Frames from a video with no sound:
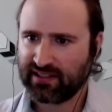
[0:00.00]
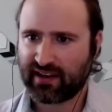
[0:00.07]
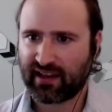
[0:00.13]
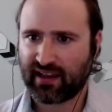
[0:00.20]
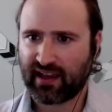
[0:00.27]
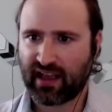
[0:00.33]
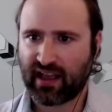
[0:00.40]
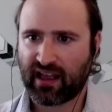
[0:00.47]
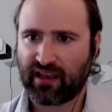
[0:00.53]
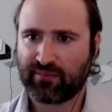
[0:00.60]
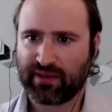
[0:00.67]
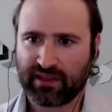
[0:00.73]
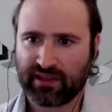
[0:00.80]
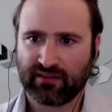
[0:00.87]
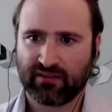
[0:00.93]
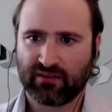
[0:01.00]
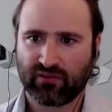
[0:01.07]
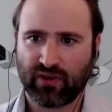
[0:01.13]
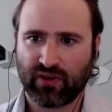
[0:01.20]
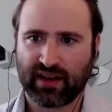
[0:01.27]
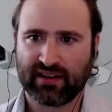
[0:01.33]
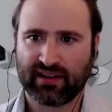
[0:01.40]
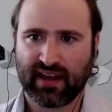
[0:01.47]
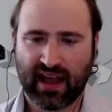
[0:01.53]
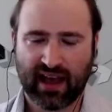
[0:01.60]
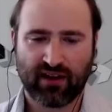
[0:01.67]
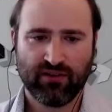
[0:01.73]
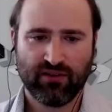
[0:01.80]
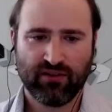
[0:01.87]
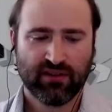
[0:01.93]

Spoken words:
that I'm in right now.